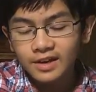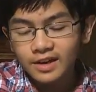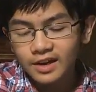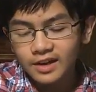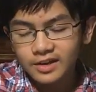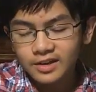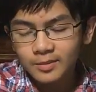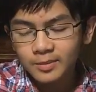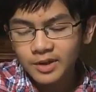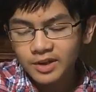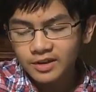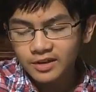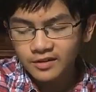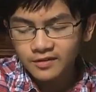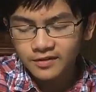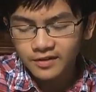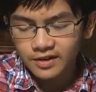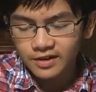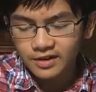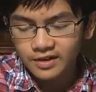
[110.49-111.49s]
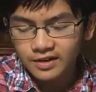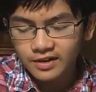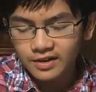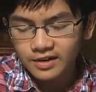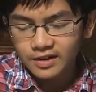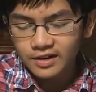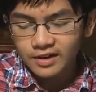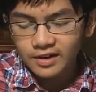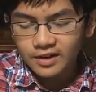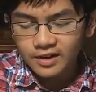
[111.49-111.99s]
And it's a bit different,
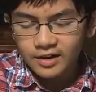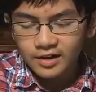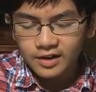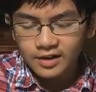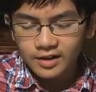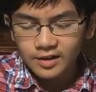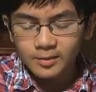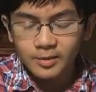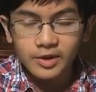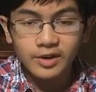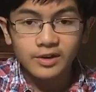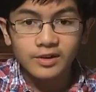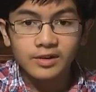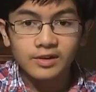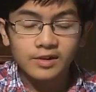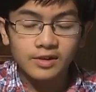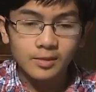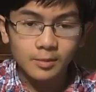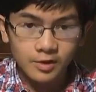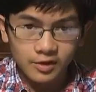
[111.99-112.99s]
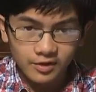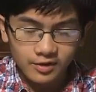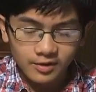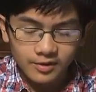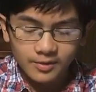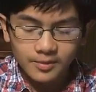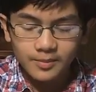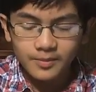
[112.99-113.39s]
but it's similar.